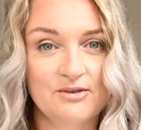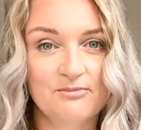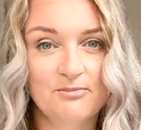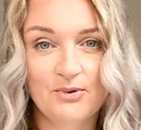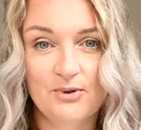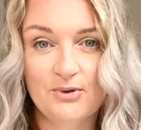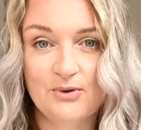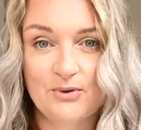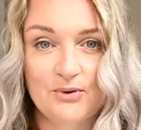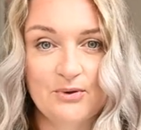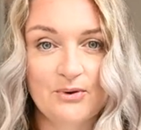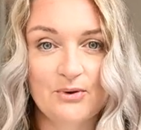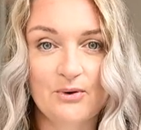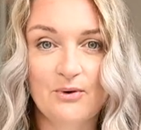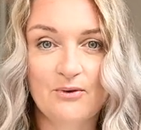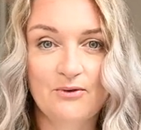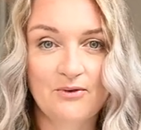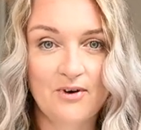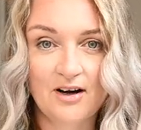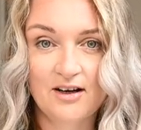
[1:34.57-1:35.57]
blue
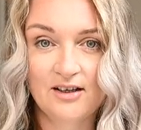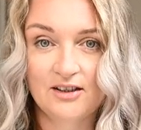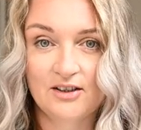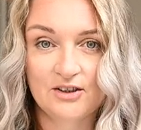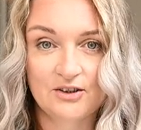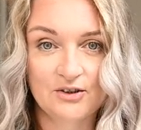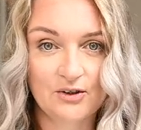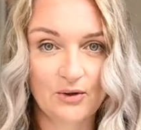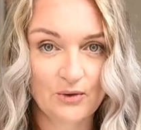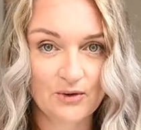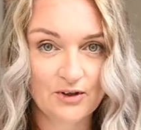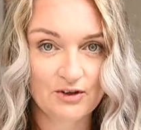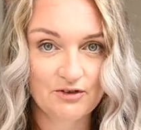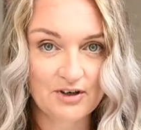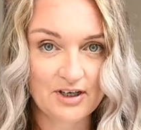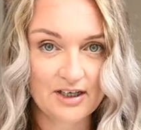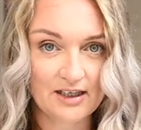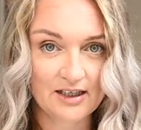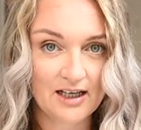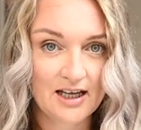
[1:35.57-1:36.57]
or violet or
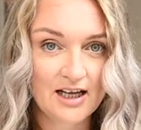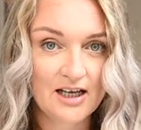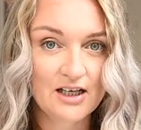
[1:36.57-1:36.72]
green.